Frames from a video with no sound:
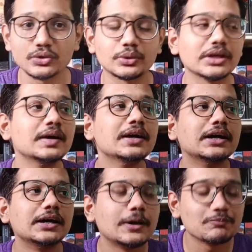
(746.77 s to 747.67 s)
okay?
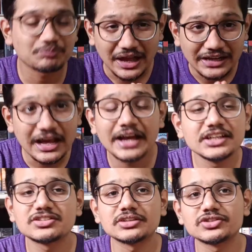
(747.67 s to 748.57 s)
um, I highly
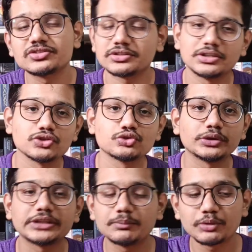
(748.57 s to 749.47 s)
suggest uh,
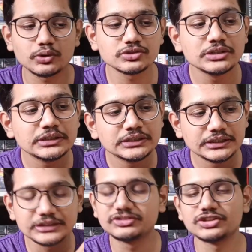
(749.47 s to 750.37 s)
Storytel, because
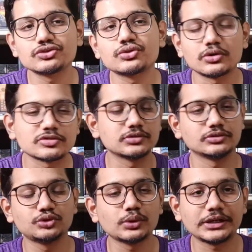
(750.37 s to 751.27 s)
it just costs
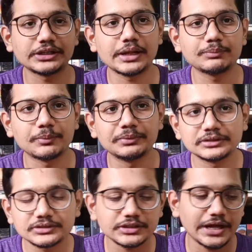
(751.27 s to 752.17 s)
two ninety-nine per
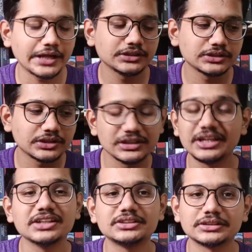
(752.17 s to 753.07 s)
month, and
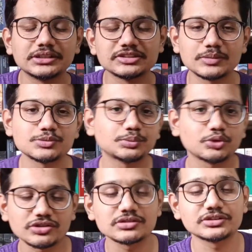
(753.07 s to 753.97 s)
it uh, sums up to
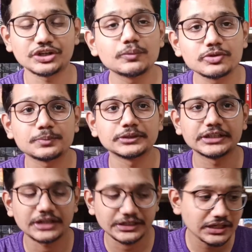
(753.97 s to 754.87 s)
just ten rupees per day,
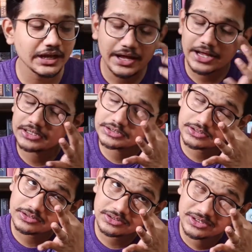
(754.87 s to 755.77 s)
right? And
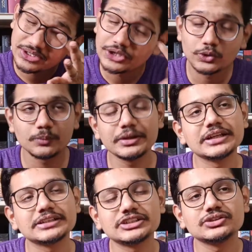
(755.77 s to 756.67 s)
uh, you'll be
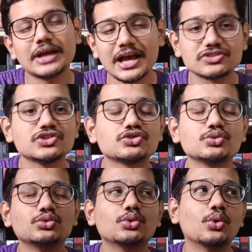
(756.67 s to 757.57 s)
getting access
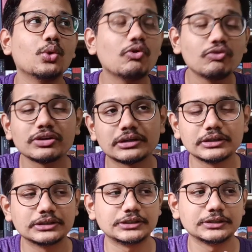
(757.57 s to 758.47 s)
to over
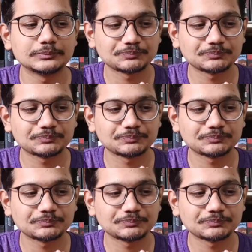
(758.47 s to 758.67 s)
uh,